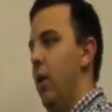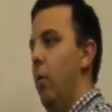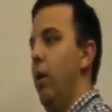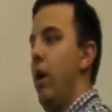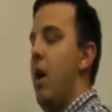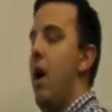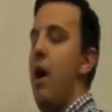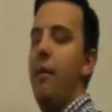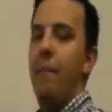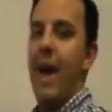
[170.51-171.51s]
we're going to
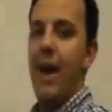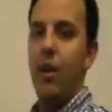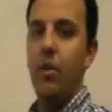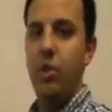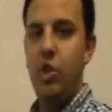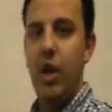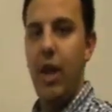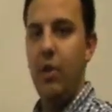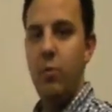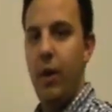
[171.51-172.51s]
automatically
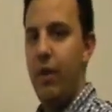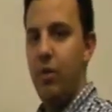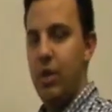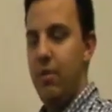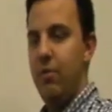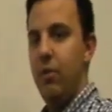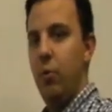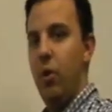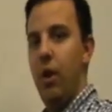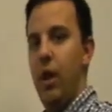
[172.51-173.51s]
change whatever defense
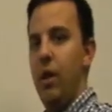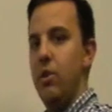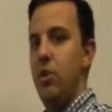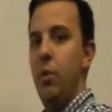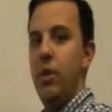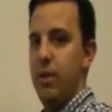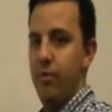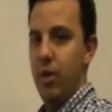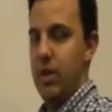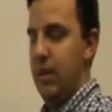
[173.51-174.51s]
we're in to a
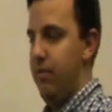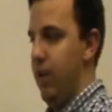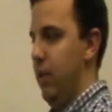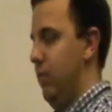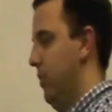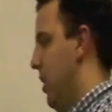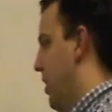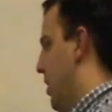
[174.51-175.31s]
different defense.